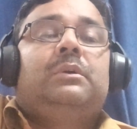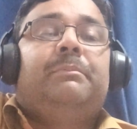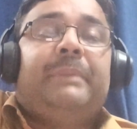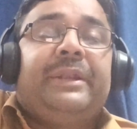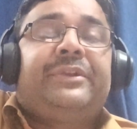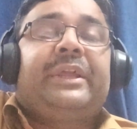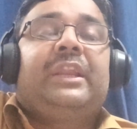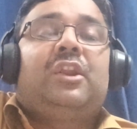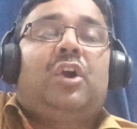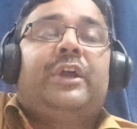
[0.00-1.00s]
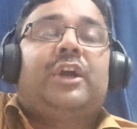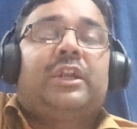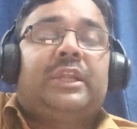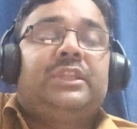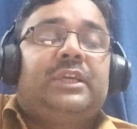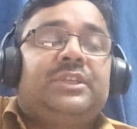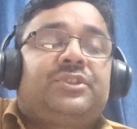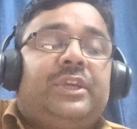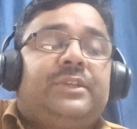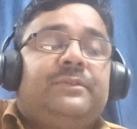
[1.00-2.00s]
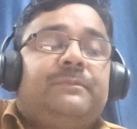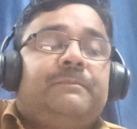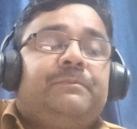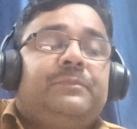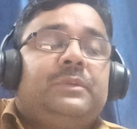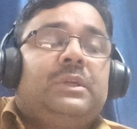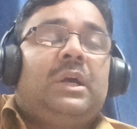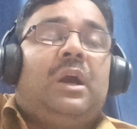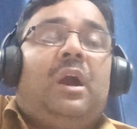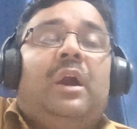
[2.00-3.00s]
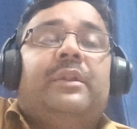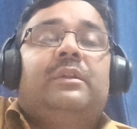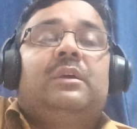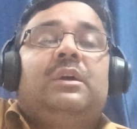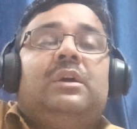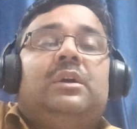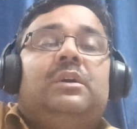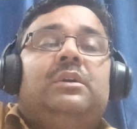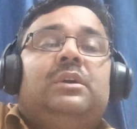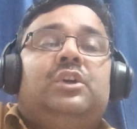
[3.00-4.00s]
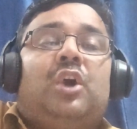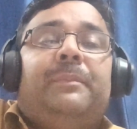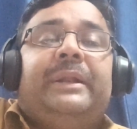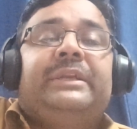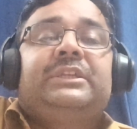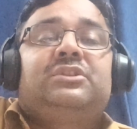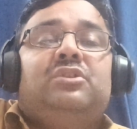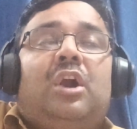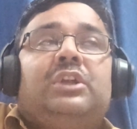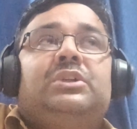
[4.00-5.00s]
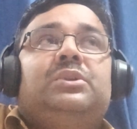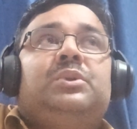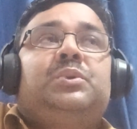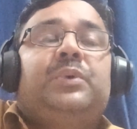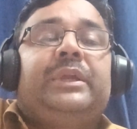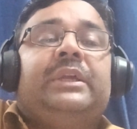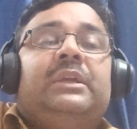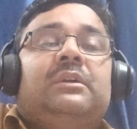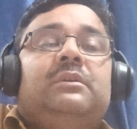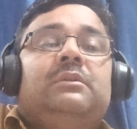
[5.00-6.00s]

maintain law and order in the state, or government is not doing